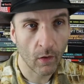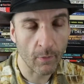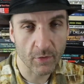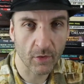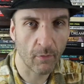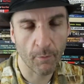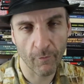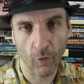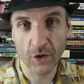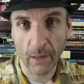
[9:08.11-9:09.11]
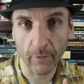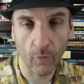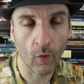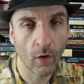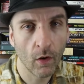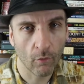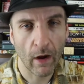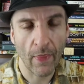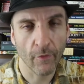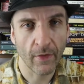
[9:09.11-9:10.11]
I'm sure before chapter four,
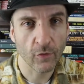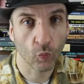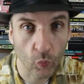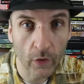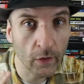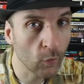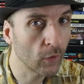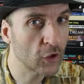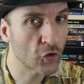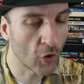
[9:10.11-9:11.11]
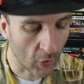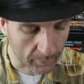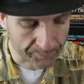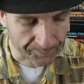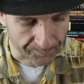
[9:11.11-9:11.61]
rather that's really really strong.